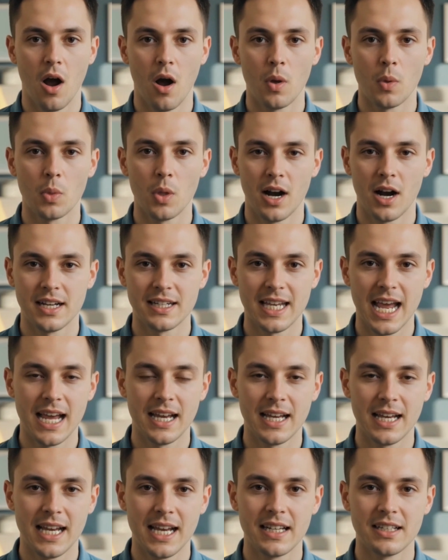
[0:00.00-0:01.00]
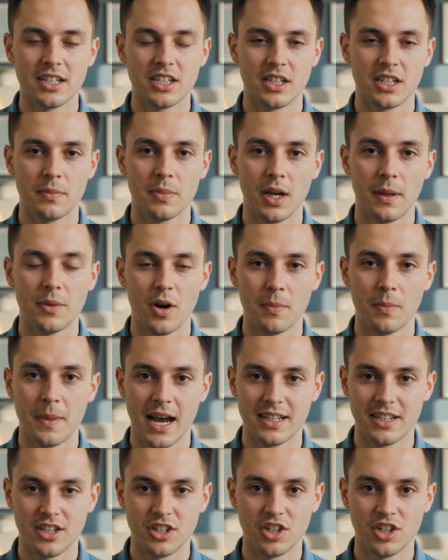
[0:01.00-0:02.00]
what exactly is a subliminal
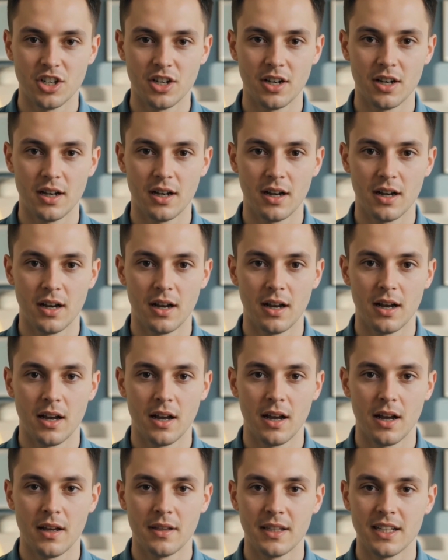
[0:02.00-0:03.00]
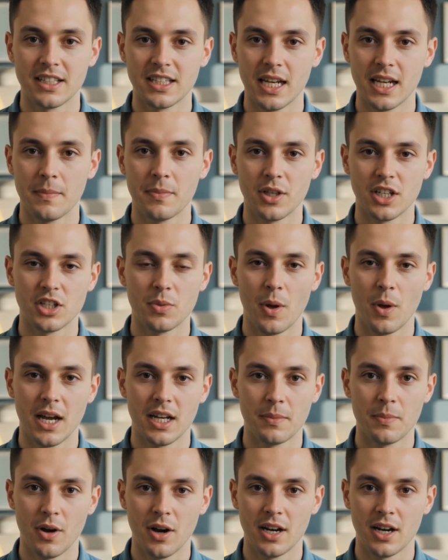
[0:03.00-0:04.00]
message? The simplest way
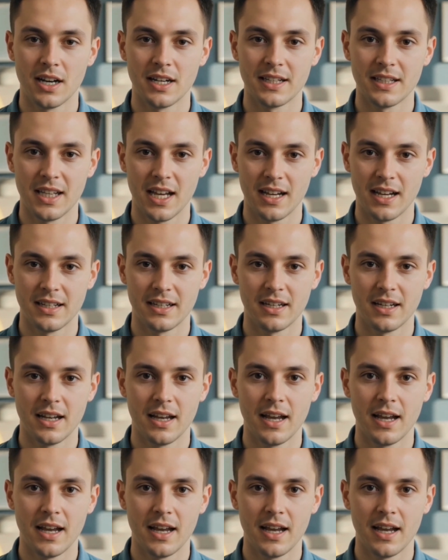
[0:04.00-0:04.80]
to put it is this.